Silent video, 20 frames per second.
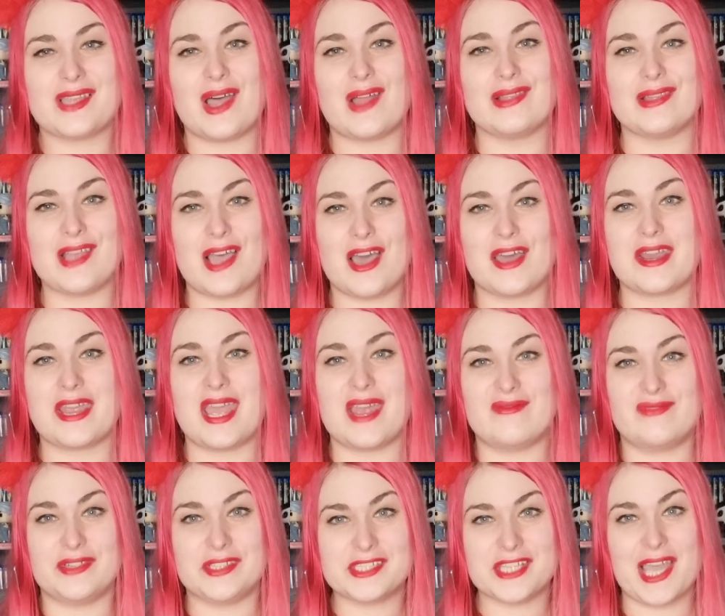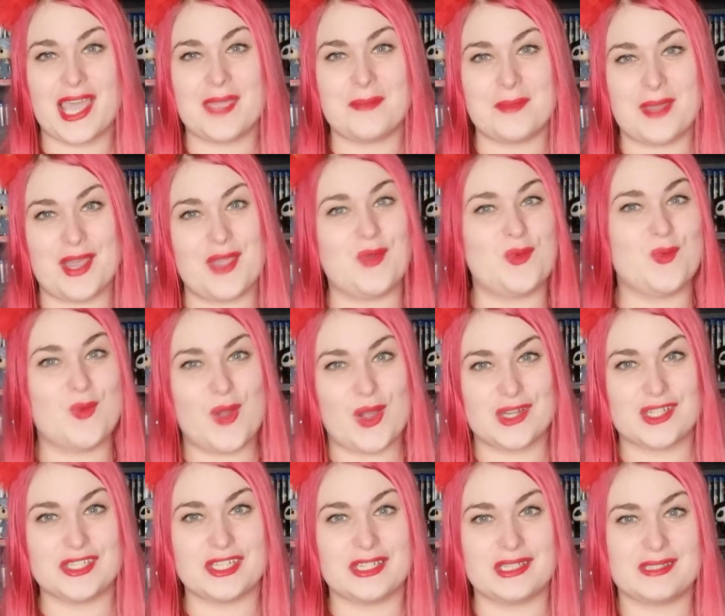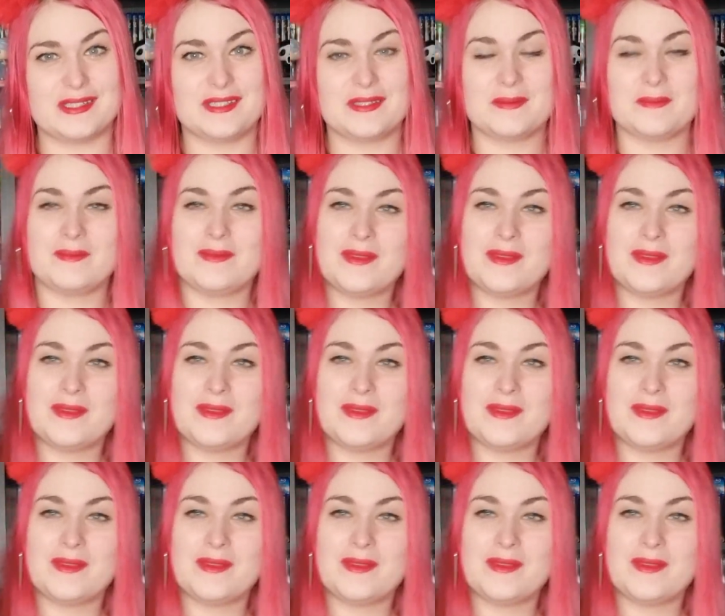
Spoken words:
a lot every time I watch it.